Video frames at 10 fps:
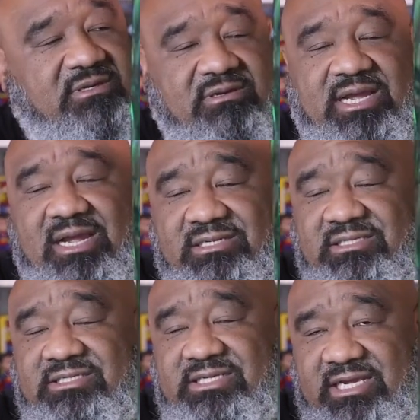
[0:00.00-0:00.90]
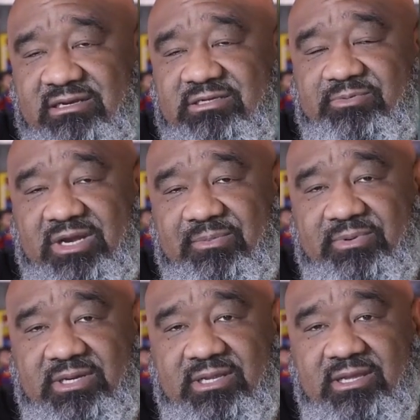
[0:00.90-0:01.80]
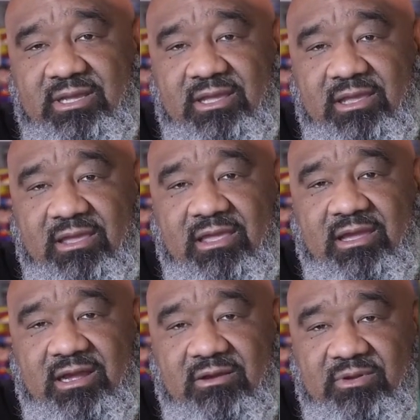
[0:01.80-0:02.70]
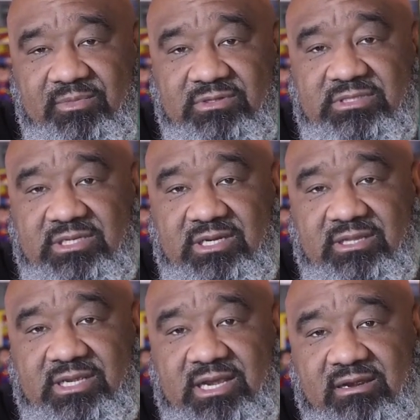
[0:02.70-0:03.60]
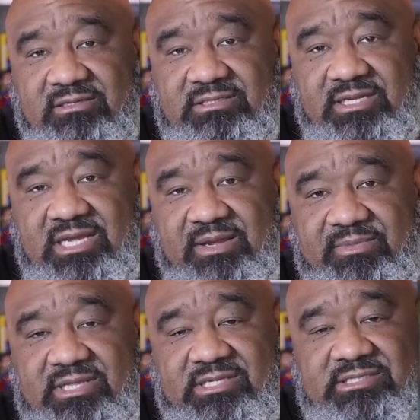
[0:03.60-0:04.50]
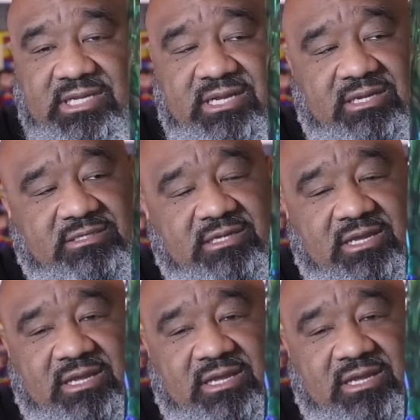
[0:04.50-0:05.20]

Hulk actually scaled properly with most of the other characters that came at this size.